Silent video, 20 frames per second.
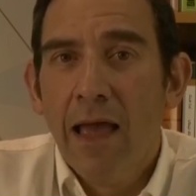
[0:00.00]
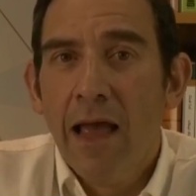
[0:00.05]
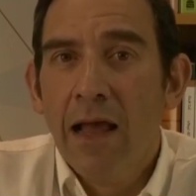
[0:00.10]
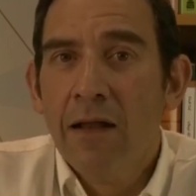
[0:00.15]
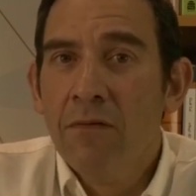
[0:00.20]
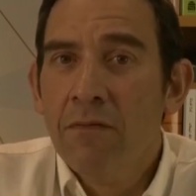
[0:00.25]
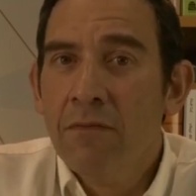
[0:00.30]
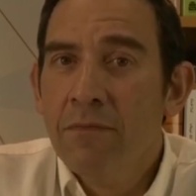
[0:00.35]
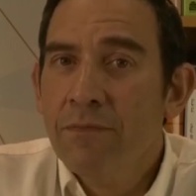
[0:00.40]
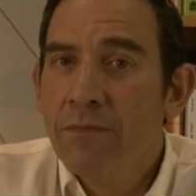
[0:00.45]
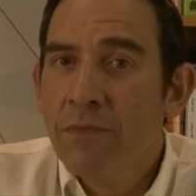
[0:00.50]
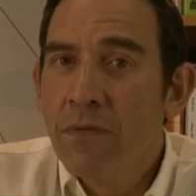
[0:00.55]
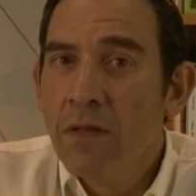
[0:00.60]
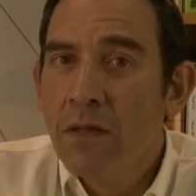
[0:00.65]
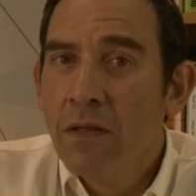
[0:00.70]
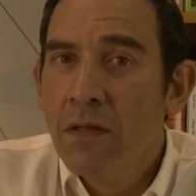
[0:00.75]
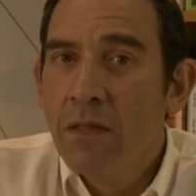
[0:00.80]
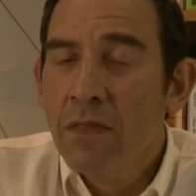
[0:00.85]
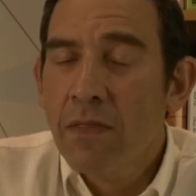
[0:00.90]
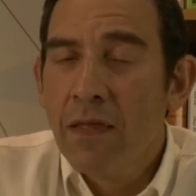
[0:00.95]
And
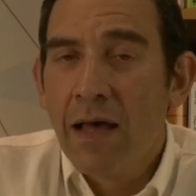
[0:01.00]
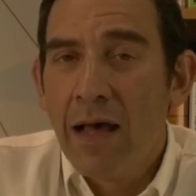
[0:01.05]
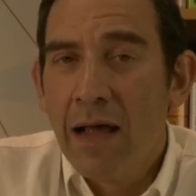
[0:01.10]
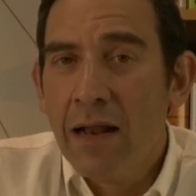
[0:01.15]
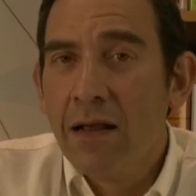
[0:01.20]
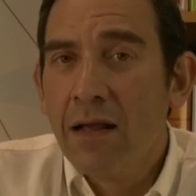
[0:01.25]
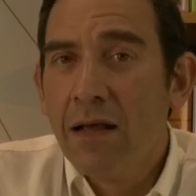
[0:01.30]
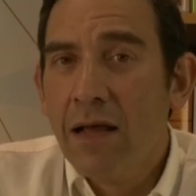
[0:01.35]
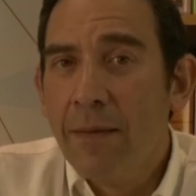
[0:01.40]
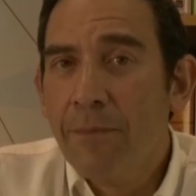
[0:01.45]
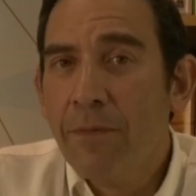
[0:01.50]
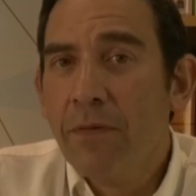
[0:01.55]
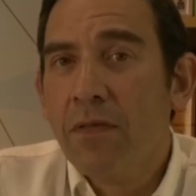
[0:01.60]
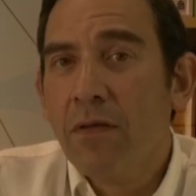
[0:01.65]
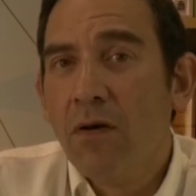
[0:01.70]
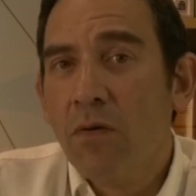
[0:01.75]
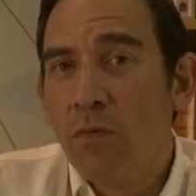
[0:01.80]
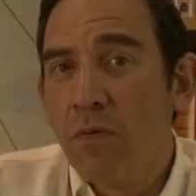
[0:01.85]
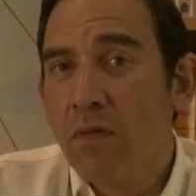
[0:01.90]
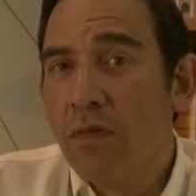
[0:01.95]
the Chanukah
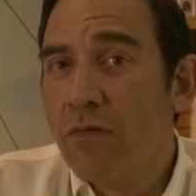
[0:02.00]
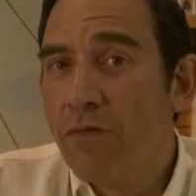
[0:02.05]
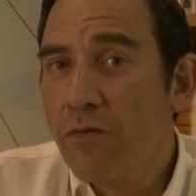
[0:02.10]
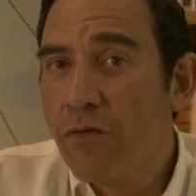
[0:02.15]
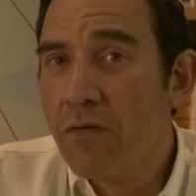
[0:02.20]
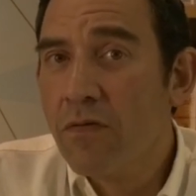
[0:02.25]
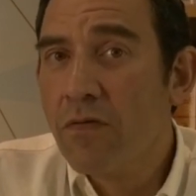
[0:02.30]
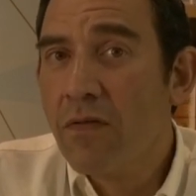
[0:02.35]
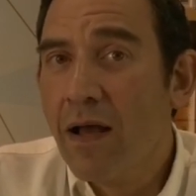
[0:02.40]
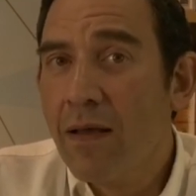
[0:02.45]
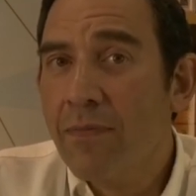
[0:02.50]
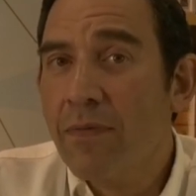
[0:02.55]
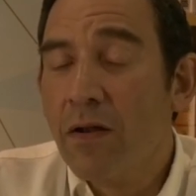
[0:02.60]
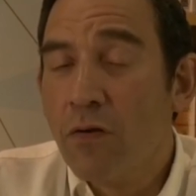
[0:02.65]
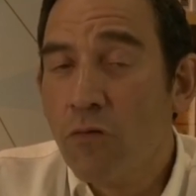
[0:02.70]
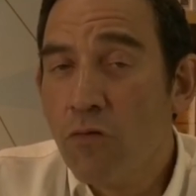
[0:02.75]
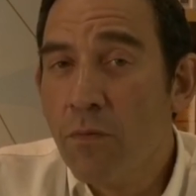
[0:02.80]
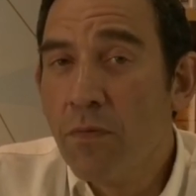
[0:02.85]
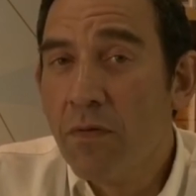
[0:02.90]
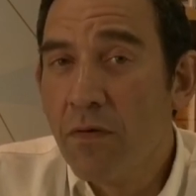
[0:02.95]
episode was the first time
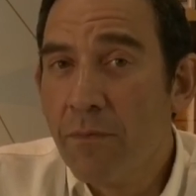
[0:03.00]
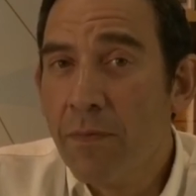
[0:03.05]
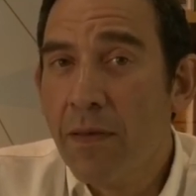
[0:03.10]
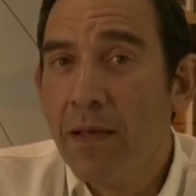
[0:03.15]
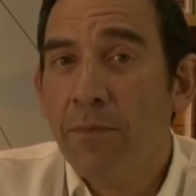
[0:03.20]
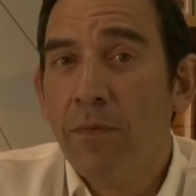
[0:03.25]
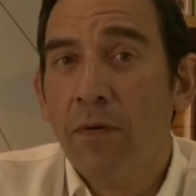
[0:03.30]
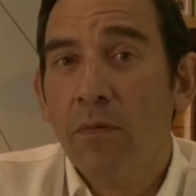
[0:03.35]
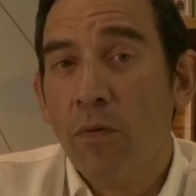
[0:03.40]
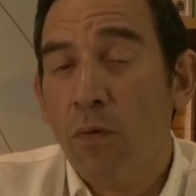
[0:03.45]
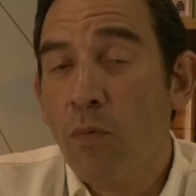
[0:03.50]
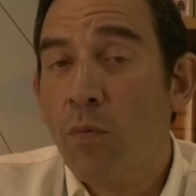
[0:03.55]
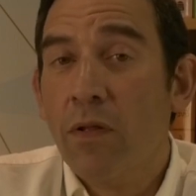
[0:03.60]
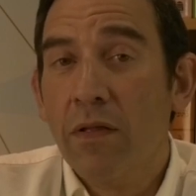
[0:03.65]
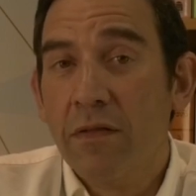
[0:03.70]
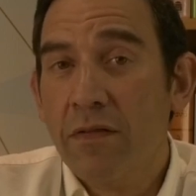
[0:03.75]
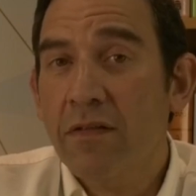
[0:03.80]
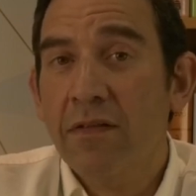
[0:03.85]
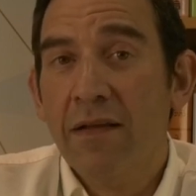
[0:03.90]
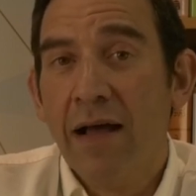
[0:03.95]
that groups of people were
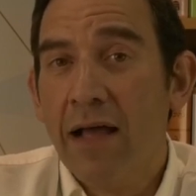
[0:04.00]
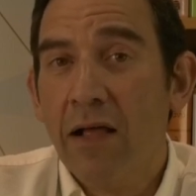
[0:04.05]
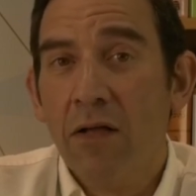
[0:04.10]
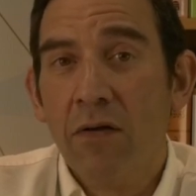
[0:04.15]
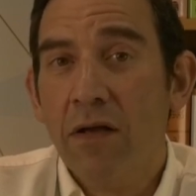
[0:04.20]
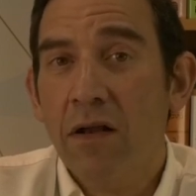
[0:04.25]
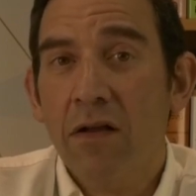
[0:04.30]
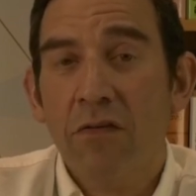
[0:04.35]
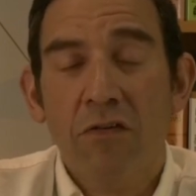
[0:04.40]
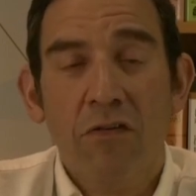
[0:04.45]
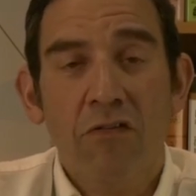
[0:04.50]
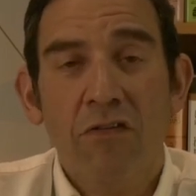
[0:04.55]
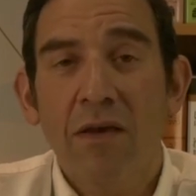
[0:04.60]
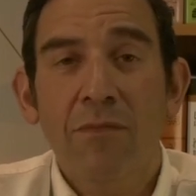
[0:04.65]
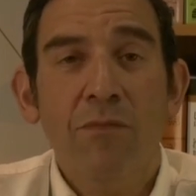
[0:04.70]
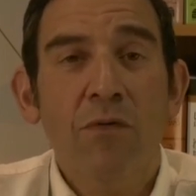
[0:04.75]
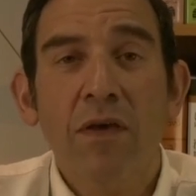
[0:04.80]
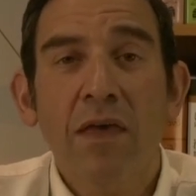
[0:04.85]
willing to die al Kiddush Hashem.